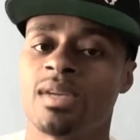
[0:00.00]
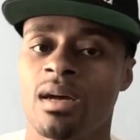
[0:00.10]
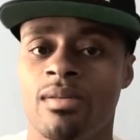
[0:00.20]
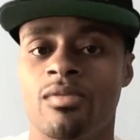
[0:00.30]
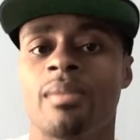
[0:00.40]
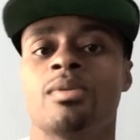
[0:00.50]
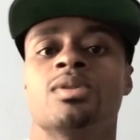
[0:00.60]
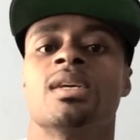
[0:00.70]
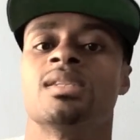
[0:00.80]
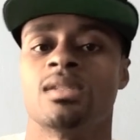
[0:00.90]
become the
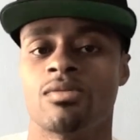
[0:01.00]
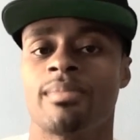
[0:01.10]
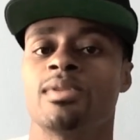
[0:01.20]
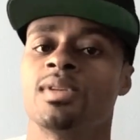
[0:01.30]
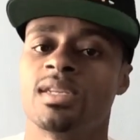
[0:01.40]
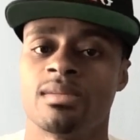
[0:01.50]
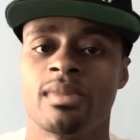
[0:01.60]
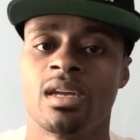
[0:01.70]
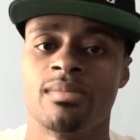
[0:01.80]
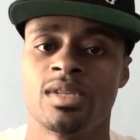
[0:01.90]
reputation, the reputation
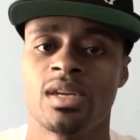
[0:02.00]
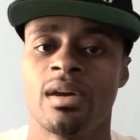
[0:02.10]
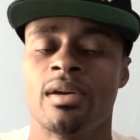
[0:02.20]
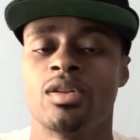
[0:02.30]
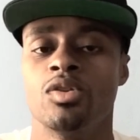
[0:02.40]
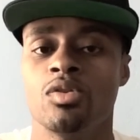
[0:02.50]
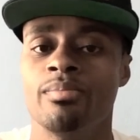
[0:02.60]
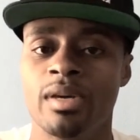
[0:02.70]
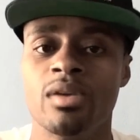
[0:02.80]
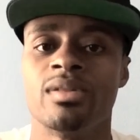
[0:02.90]
becomes your character. You
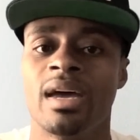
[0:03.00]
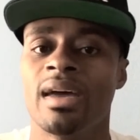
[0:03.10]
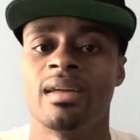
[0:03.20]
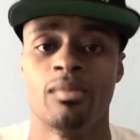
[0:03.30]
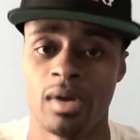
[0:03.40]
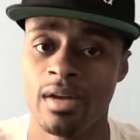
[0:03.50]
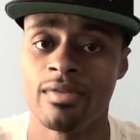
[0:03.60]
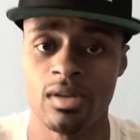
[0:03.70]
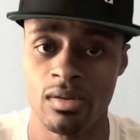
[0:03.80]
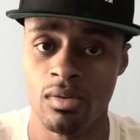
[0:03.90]
build that in
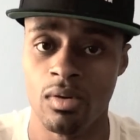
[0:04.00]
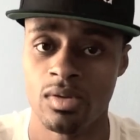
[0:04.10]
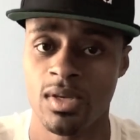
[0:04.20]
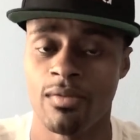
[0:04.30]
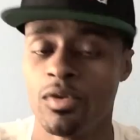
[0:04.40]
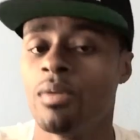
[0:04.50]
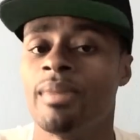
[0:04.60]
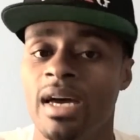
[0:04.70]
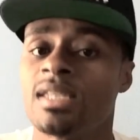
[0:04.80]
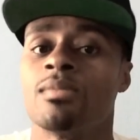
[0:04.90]
whatever you're doing. So if you're a
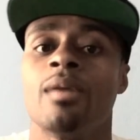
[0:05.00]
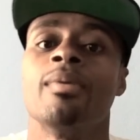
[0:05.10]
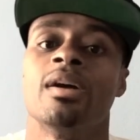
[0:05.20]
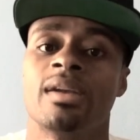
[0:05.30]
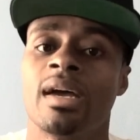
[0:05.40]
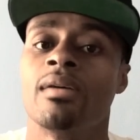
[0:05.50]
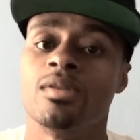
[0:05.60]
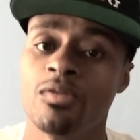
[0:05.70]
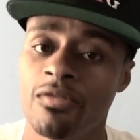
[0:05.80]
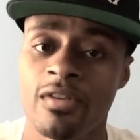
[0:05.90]
basketball player now
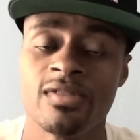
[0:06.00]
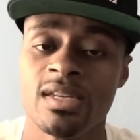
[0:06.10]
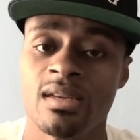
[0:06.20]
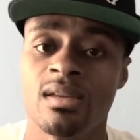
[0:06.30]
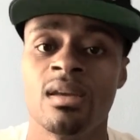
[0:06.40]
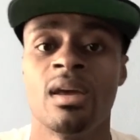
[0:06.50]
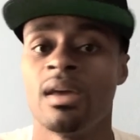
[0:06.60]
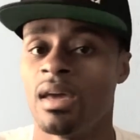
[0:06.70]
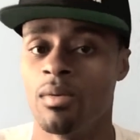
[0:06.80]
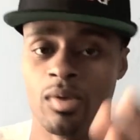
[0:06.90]
and you're fifteen,
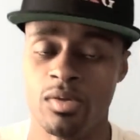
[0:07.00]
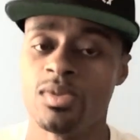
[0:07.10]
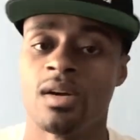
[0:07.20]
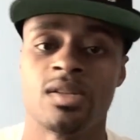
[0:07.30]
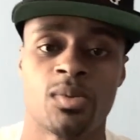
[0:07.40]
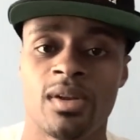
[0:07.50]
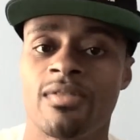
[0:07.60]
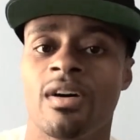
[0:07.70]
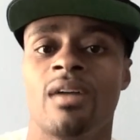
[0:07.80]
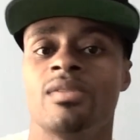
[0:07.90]
and when you turn
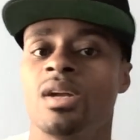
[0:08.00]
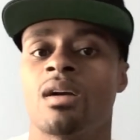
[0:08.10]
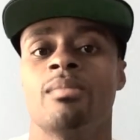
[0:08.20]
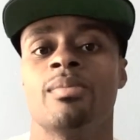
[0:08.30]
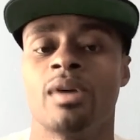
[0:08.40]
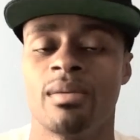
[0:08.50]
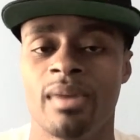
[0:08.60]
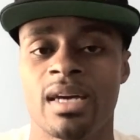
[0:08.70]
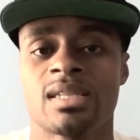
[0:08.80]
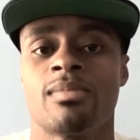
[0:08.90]
twenty-five, you're not going to be playing
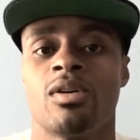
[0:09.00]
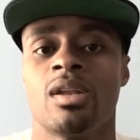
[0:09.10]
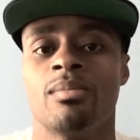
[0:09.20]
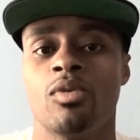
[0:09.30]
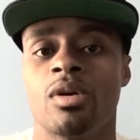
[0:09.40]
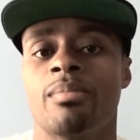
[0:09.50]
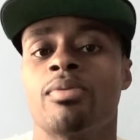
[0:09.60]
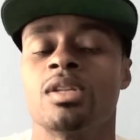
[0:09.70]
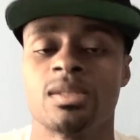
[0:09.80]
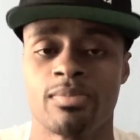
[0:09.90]
basketball anymore, the
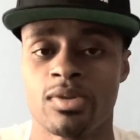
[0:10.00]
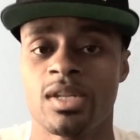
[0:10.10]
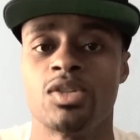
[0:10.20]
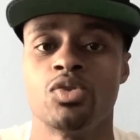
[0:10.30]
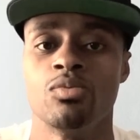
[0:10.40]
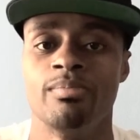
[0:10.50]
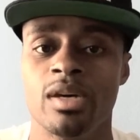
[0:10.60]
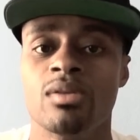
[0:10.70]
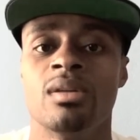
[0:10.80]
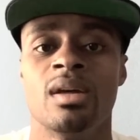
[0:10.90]
principles that you
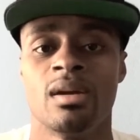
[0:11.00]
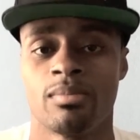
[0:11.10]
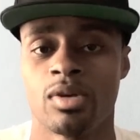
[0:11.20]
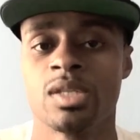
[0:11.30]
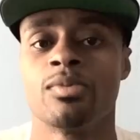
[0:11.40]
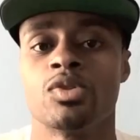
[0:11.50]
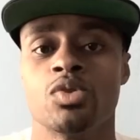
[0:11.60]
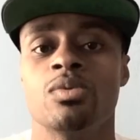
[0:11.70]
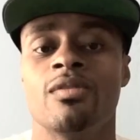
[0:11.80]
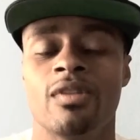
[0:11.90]
built, principles
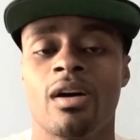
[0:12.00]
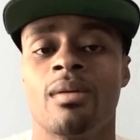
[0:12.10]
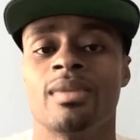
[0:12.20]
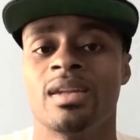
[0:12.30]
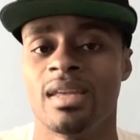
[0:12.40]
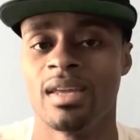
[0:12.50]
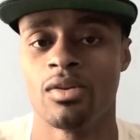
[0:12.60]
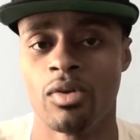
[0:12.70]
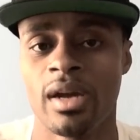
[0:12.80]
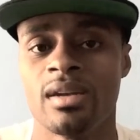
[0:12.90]
you developed and
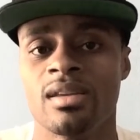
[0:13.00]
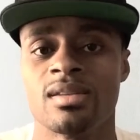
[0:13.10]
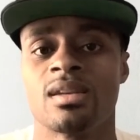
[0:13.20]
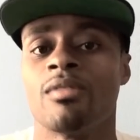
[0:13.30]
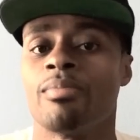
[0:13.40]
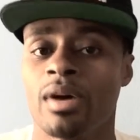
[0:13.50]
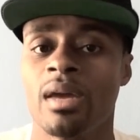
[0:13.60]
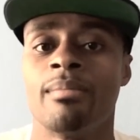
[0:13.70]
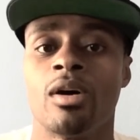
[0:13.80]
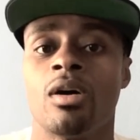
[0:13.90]
ingrained in yourself
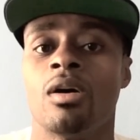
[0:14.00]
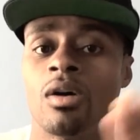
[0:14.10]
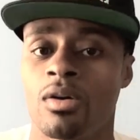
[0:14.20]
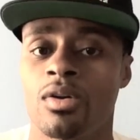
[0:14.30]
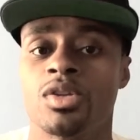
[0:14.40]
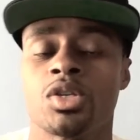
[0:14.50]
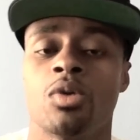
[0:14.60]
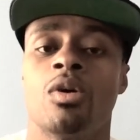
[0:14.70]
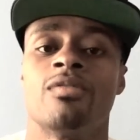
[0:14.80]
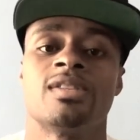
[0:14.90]
playing ball are going to
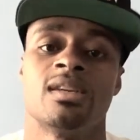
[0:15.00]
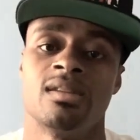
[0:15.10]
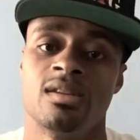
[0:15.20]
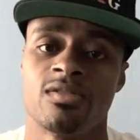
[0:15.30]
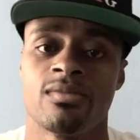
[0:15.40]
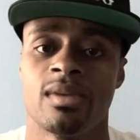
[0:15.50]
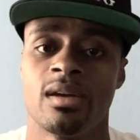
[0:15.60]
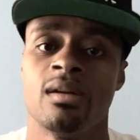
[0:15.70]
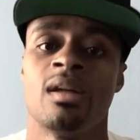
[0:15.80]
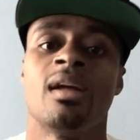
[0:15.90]
show off ten years from
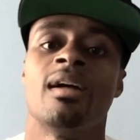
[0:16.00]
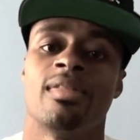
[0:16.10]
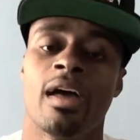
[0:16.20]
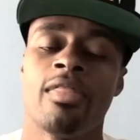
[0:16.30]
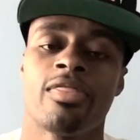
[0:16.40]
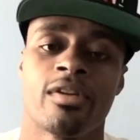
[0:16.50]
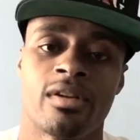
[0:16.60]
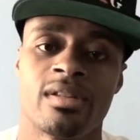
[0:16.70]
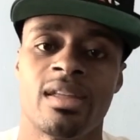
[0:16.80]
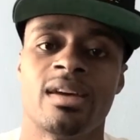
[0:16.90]
now. That
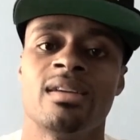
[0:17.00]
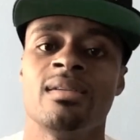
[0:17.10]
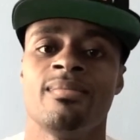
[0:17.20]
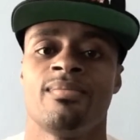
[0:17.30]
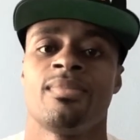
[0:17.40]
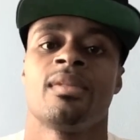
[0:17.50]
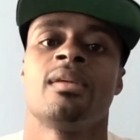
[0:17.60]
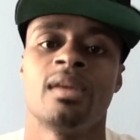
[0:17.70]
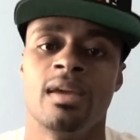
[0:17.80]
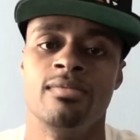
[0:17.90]
third day,
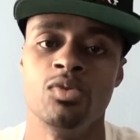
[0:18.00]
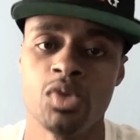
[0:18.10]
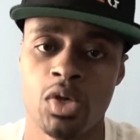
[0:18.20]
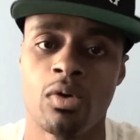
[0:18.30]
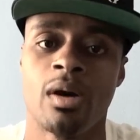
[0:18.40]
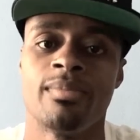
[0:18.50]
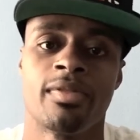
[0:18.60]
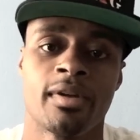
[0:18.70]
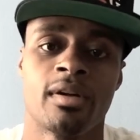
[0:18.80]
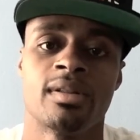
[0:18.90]
if you show up the
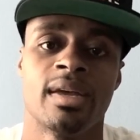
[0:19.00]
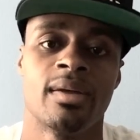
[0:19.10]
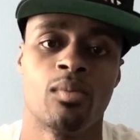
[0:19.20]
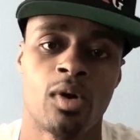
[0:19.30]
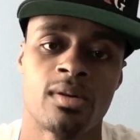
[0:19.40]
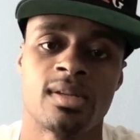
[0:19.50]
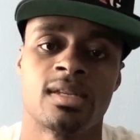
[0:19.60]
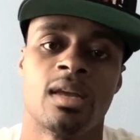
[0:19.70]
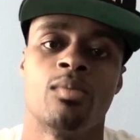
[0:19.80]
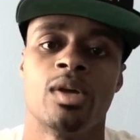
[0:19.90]
third day and work the
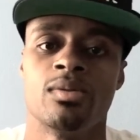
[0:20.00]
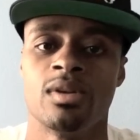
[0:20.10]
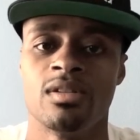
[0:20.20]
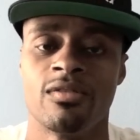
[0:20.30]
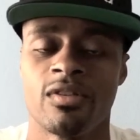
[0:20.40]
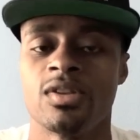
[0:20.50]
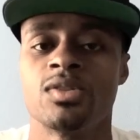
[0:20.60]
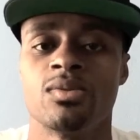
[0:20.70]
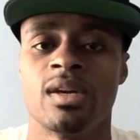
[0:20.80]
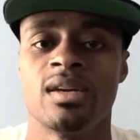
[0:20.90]
same way you did the
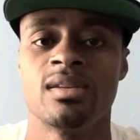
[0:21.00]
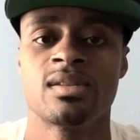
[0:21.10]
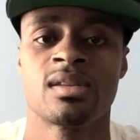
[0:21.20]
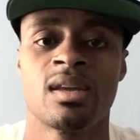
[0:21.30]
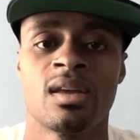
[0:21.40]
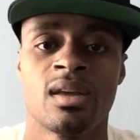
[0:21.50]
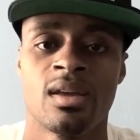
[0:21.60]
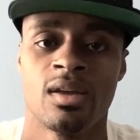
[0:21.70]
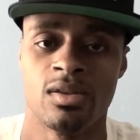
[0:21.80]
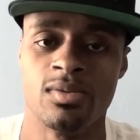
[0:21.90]
first two days,
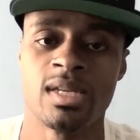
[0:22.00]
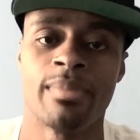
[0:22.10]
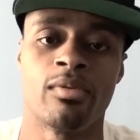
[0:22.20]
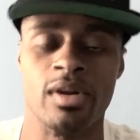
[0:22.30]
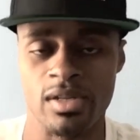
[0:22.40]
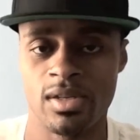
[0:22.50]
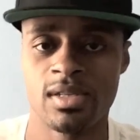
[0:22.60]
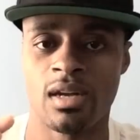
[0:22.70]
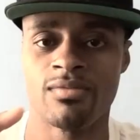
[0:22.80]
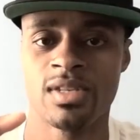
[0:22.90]
you separated
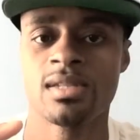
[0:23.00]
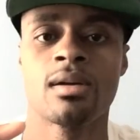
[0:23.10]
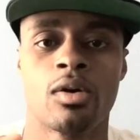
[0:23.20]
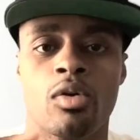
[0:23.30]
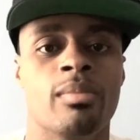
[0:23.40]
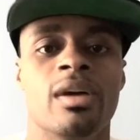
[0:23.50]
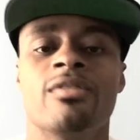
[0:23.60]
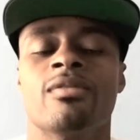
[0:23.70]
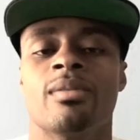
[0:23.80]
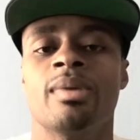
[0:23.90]
yourself just a little bit
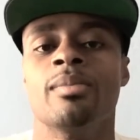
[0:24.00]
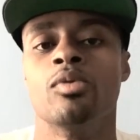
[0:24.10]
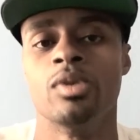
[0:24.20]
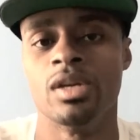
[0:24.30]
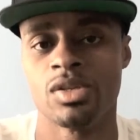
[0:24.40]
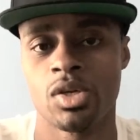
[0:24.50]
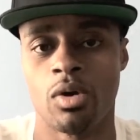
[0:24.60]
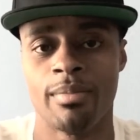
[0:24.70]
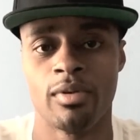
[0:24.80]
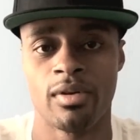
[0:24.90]
from the people who didn't
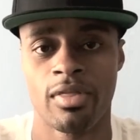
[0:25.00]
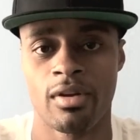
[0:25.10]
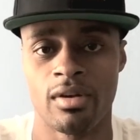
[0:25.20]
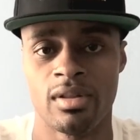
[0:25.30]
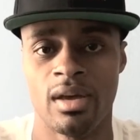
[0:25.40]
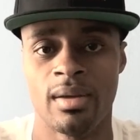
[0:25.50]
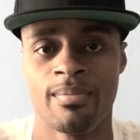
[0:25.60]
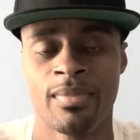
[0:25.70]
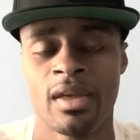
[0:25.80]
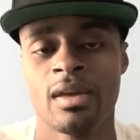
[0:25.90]
show up on the third day.
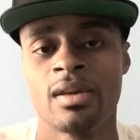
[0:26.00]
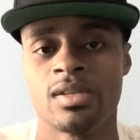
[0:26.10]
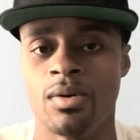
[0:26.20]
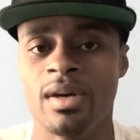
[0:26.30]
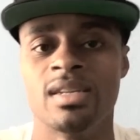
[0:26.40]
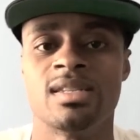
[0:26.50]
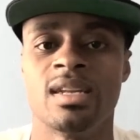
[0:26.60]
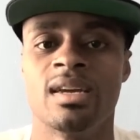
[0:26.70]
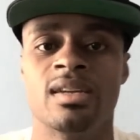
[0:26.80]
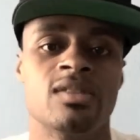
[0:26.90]
So
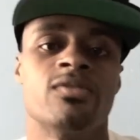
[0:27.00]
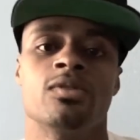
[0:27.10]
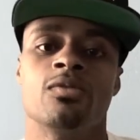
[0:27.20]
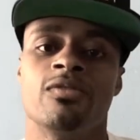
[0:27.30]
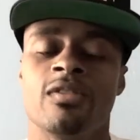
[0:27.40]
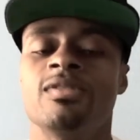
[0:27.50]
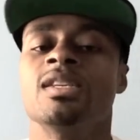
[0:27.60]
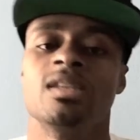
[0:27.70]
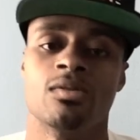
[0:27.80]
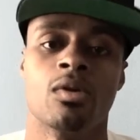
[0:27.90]
understand this for you
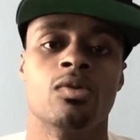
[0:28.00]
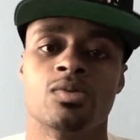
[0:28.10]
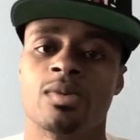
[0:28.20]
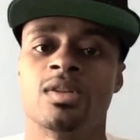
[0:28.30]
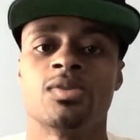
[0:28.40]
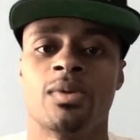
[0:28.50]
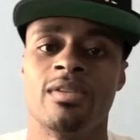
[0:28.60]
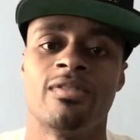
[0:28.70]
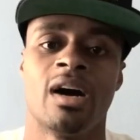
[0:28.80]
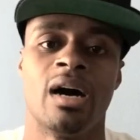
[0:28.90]
fifteen-year-olds, when you're
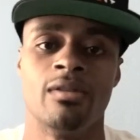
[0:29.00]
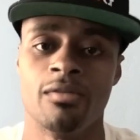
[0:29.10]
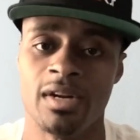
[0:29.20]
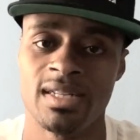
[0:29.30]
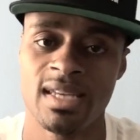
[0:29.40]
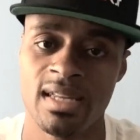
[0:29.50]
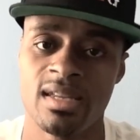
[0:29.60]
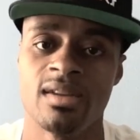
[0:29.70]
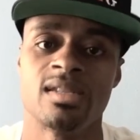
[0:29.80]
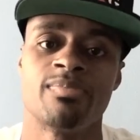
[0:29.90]
twenty-five, over a
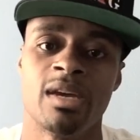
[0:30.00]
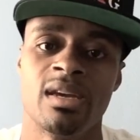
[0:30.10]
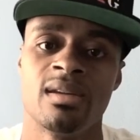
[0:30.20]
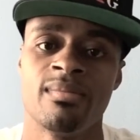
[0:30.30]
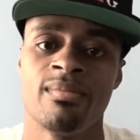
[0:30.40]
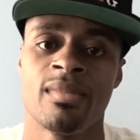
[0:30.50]
ten-year span,